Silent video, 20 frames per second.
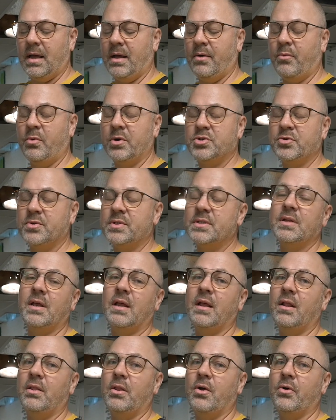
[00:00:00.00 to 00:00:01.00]
which was
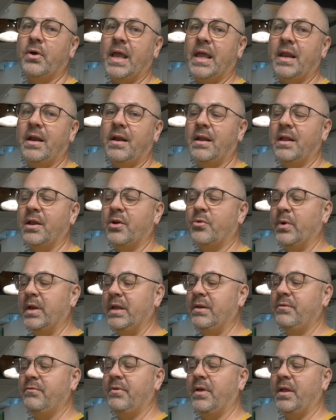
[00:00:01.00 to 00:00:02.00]
located in
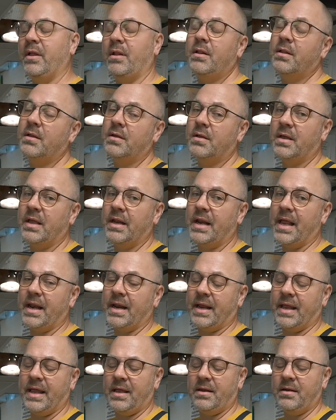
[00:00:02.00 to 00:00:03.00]
Greenville,
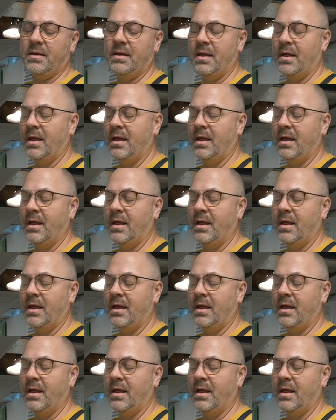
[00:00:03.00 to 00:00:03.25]
Connecticut.